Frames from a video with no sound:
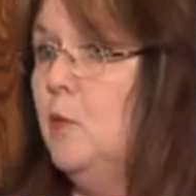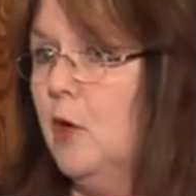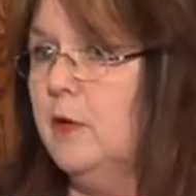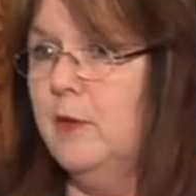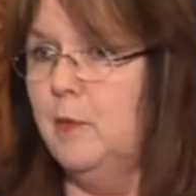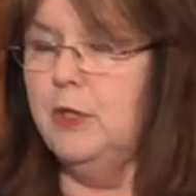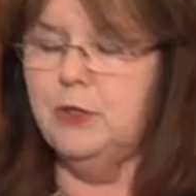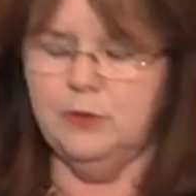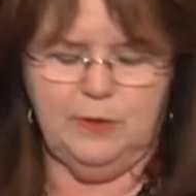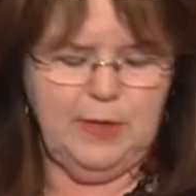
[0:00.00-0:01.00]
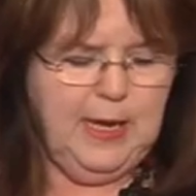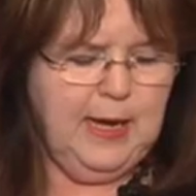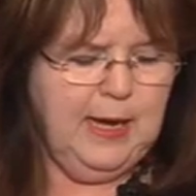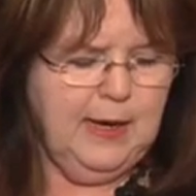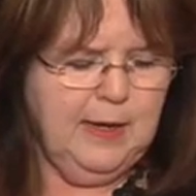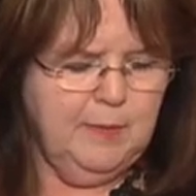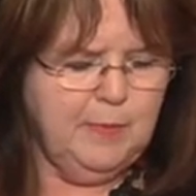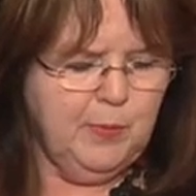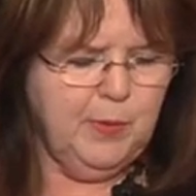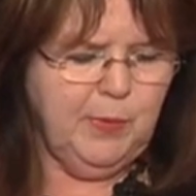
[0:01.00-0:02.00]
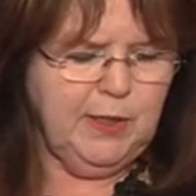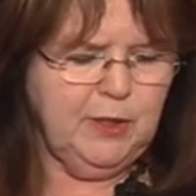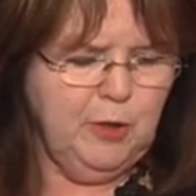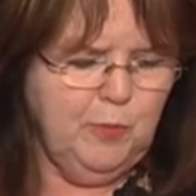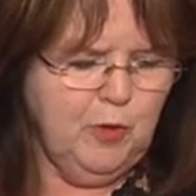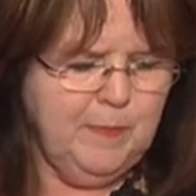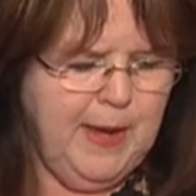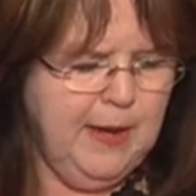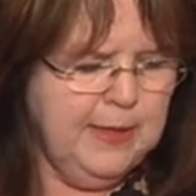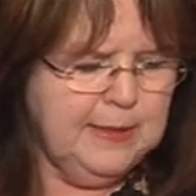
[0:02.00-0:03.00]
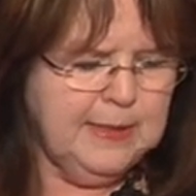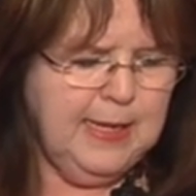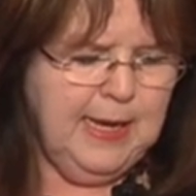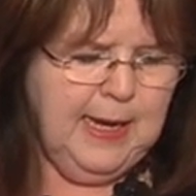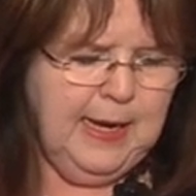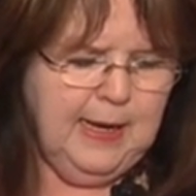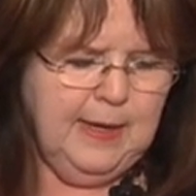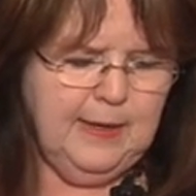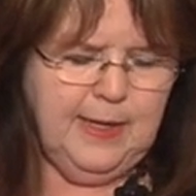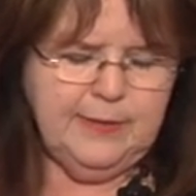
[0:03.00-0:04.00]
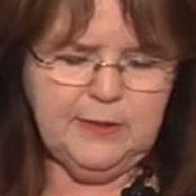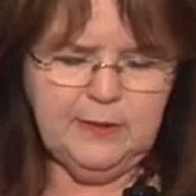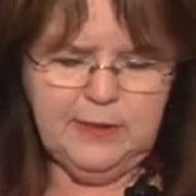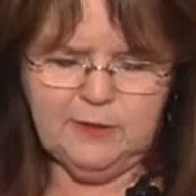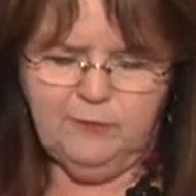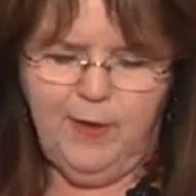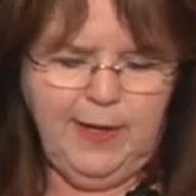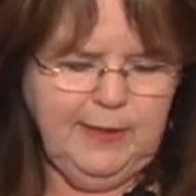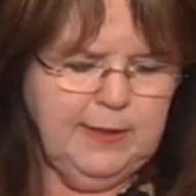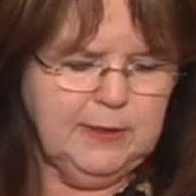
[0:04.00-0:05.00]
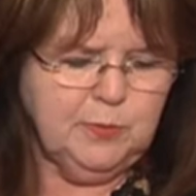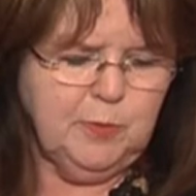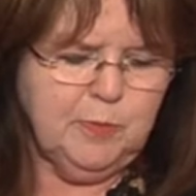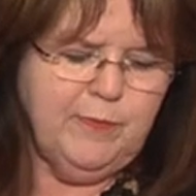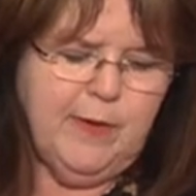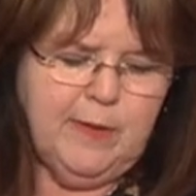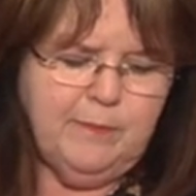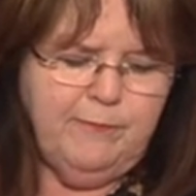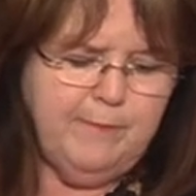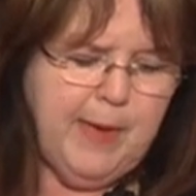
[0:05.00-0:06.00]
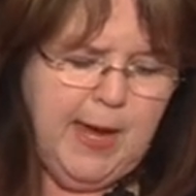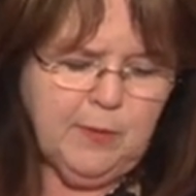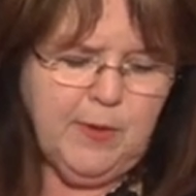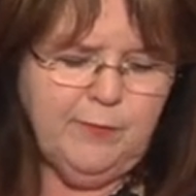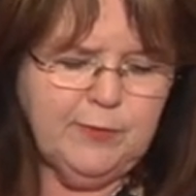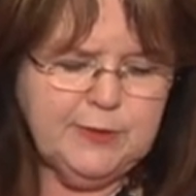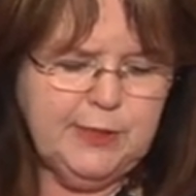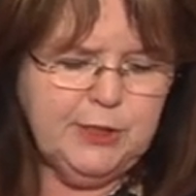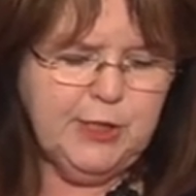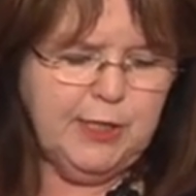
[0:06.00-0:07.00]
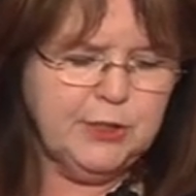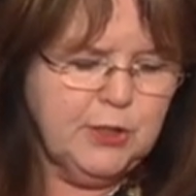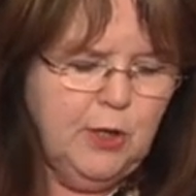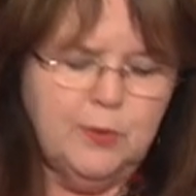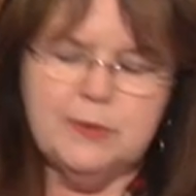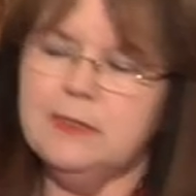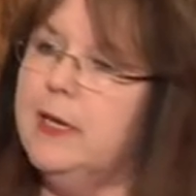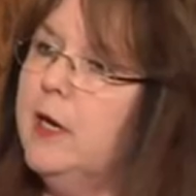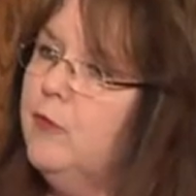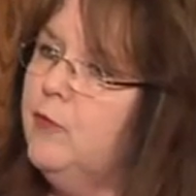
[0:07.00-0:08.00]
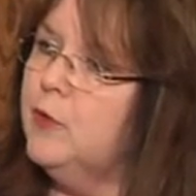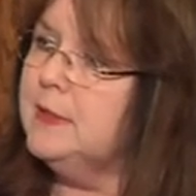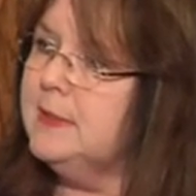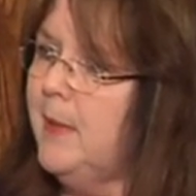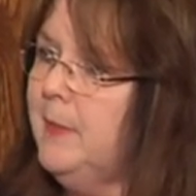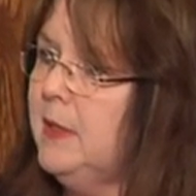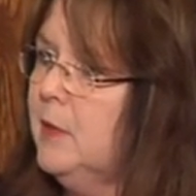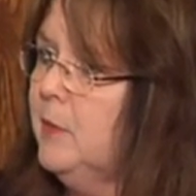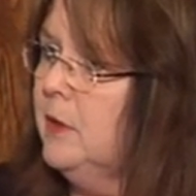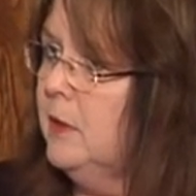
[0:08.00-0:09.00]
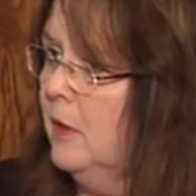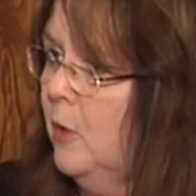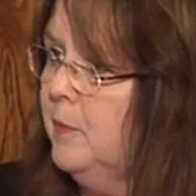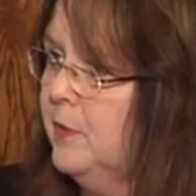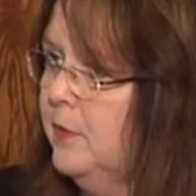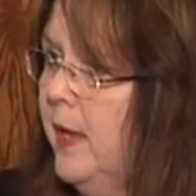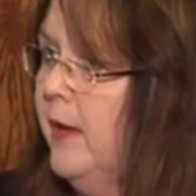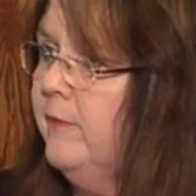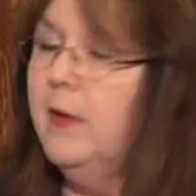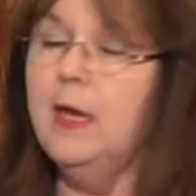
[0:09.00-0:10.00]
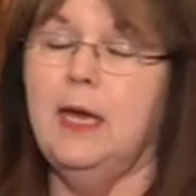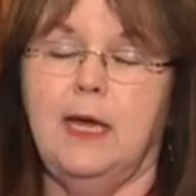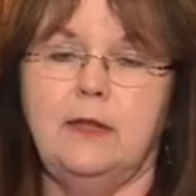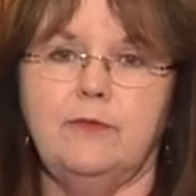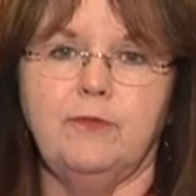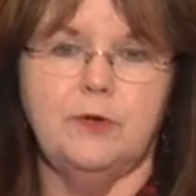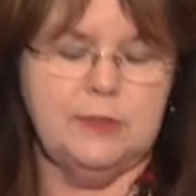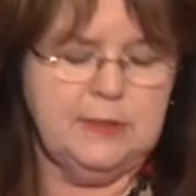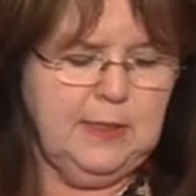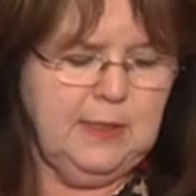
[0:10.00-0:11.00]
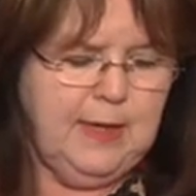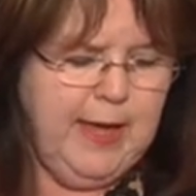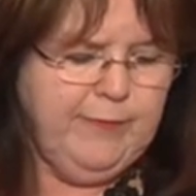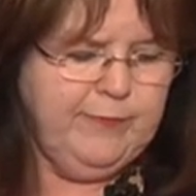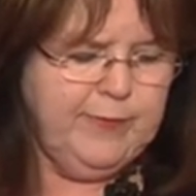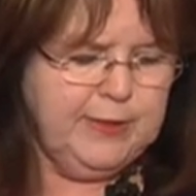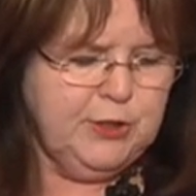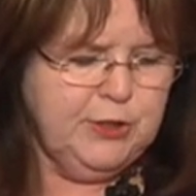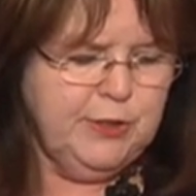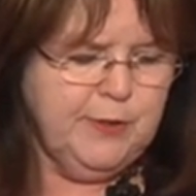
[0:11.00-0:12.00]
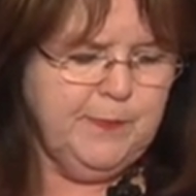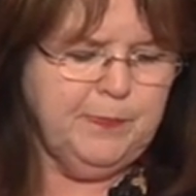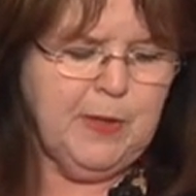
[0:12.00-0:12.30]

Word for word: work that we do. But we want to know more about it. And these findings will provide background for C-Change to host a Care Force Summit that we hope to have in the first half of next year,